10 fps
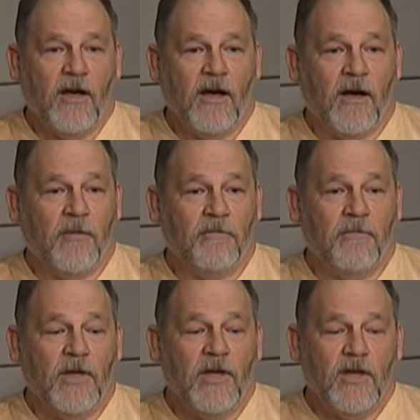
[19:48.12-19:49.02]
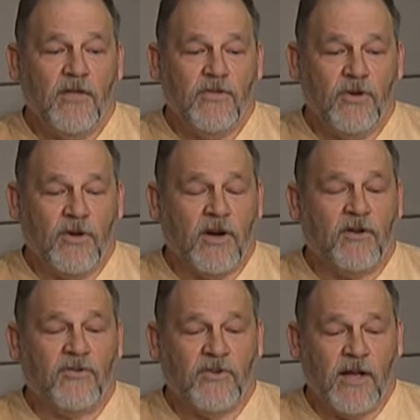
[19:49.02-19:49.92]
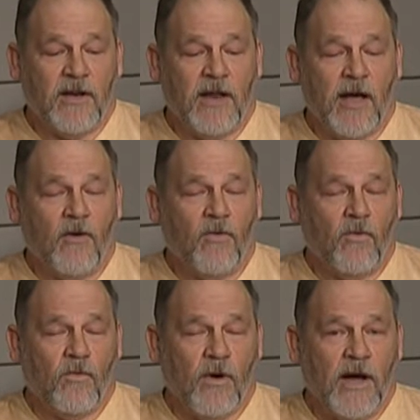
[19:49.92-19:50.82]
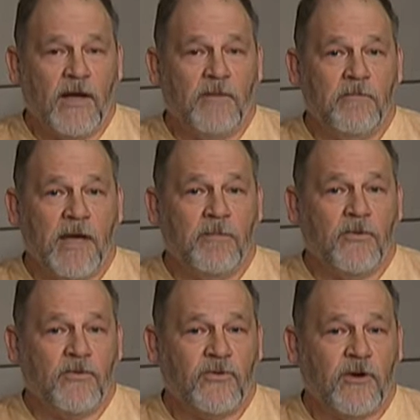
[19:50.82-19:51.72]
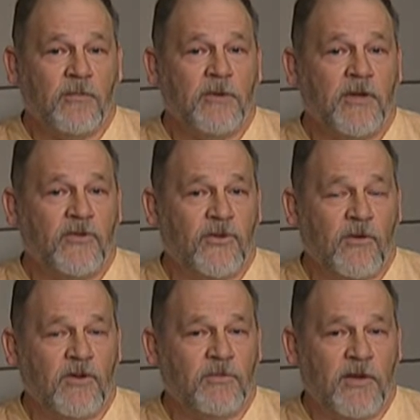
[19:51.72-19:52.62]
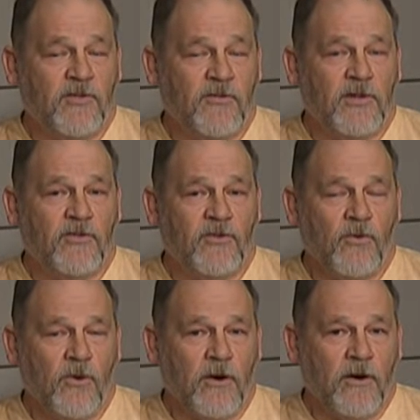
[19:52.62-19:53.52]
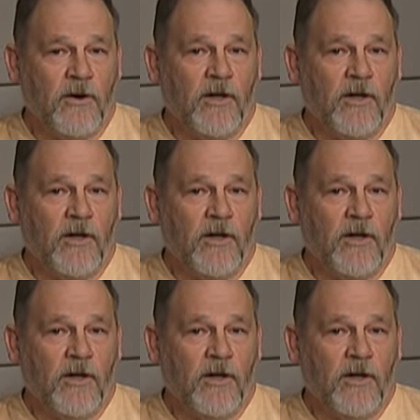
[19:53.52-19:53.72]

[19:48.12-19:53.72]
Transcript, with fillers: Um, you can understand now why maple syrup is so expensive in the store.